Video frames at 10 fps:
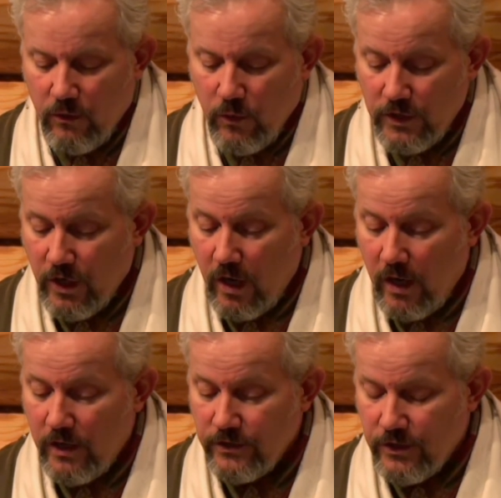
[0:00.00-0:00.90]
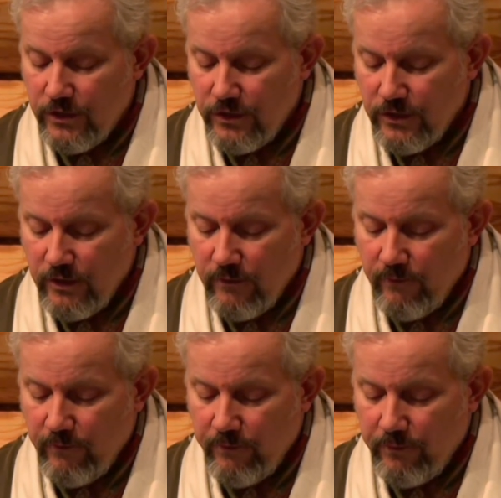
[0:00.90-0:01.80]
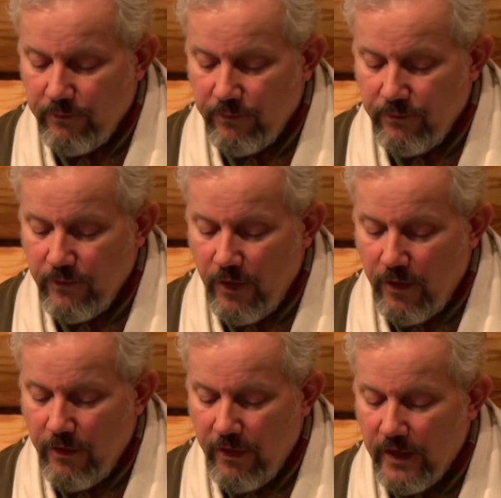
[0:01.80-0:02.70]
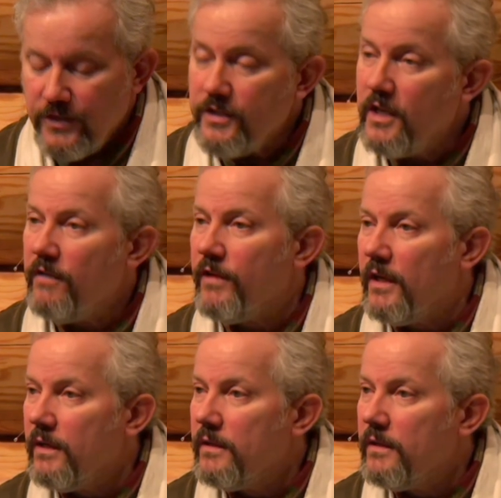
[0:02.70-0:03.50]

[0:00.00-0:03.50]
which causes thanksgiving